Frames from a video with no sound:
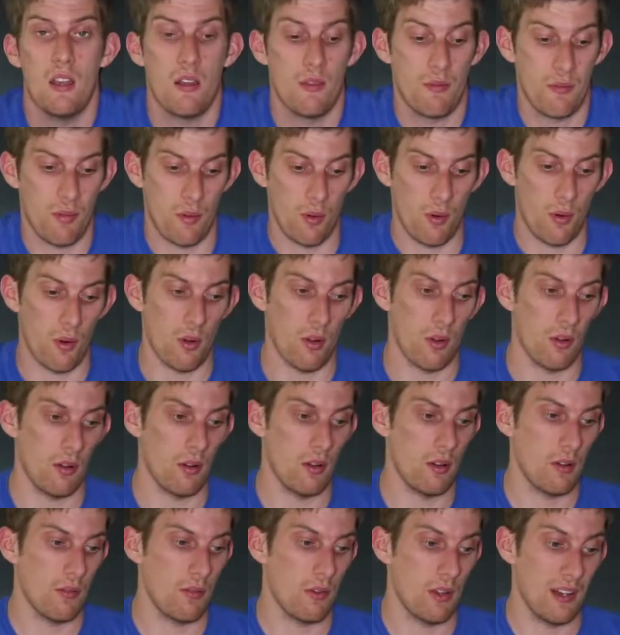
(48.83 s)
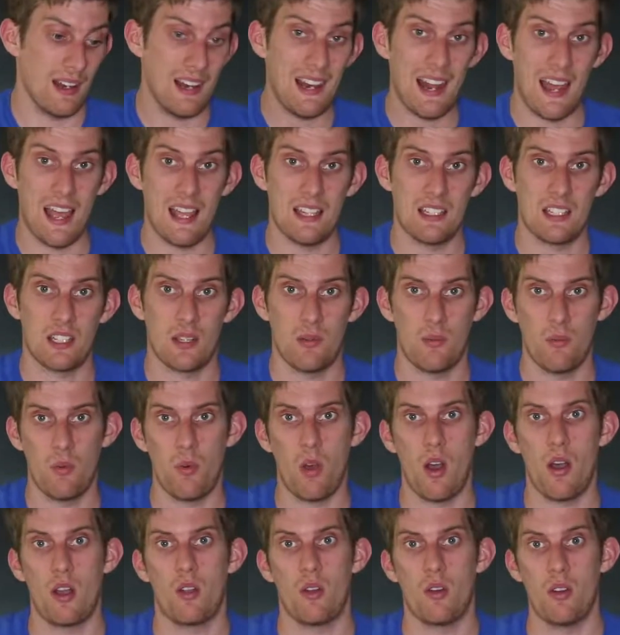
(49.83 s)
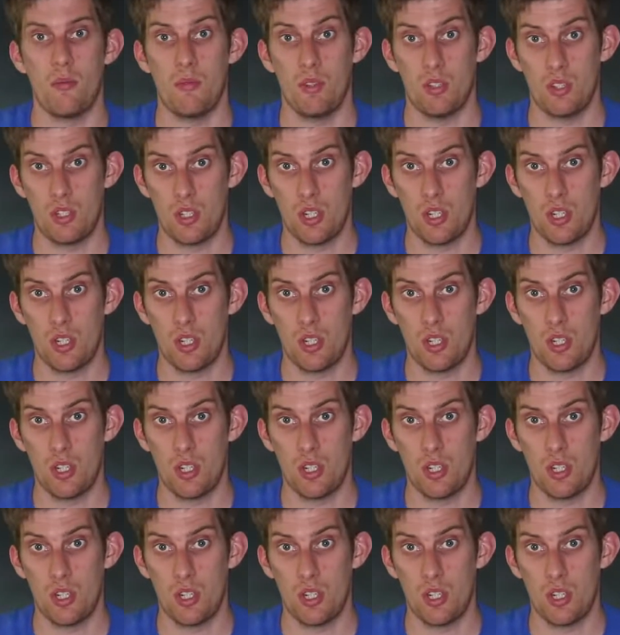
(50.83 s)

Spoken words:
for less, and what equipment